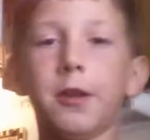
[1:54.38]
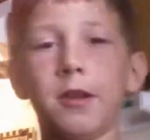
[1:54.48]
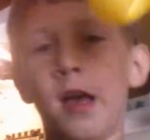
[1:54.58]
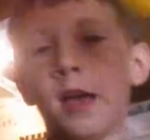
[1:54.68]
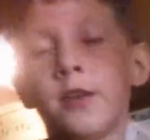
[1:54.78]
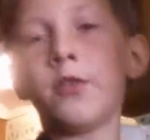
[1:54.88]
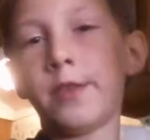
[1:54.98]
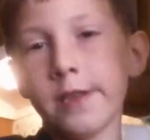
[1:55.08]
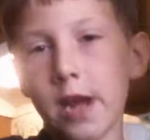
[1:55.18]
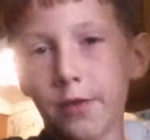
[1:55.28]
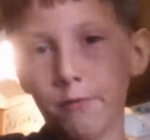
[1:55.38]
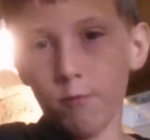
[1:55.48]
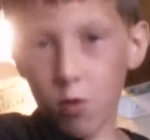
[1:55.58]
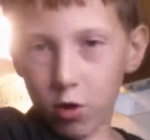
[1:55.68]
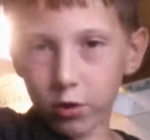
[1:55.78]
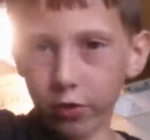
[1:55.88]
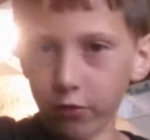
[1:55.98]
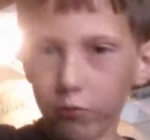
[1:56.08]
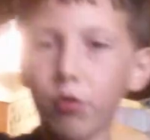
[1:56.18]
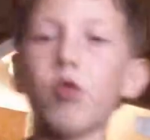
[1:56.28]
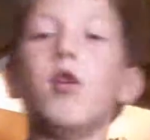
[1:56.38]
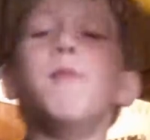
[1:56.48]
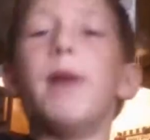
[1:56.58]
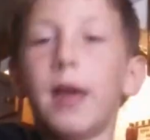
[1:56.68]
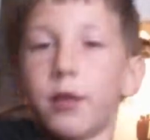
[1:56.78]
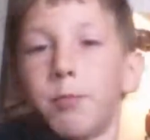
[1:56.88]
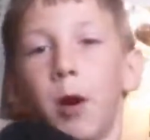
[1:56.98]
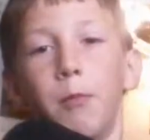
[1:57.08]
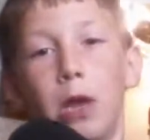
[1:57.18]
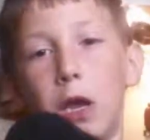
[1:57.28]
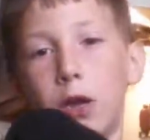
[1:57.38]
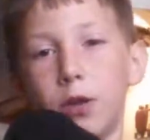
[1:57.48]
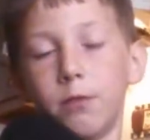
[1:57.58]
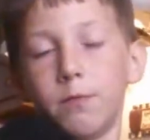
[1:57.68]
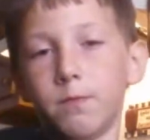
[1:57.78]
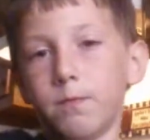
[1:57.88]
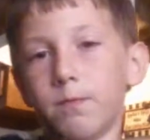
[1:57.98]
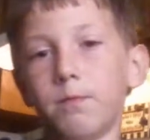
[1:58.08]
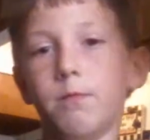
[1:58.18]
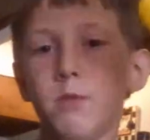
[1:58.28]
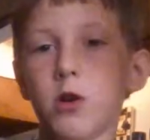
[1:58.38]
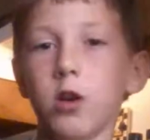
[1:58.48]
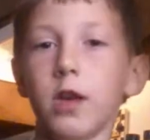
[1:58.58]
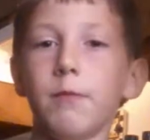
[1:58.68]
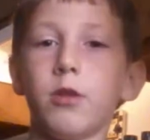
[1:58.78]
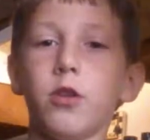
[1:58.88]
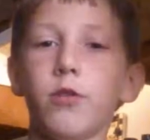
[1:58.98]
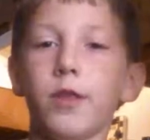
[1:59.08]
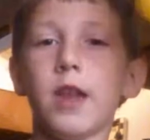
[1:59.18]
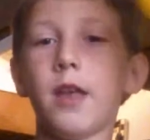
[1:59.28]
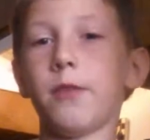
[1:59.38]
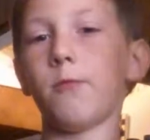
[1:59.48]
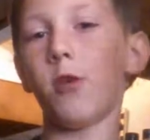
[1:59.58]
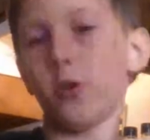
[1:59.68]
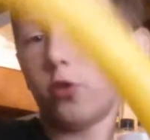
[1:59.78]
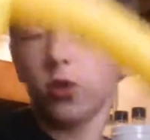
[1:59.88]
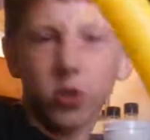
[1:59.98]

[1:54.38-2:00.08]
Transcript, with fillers: and I use it as a wand too, or a baseball bat. But I'm gonna use it as a wand.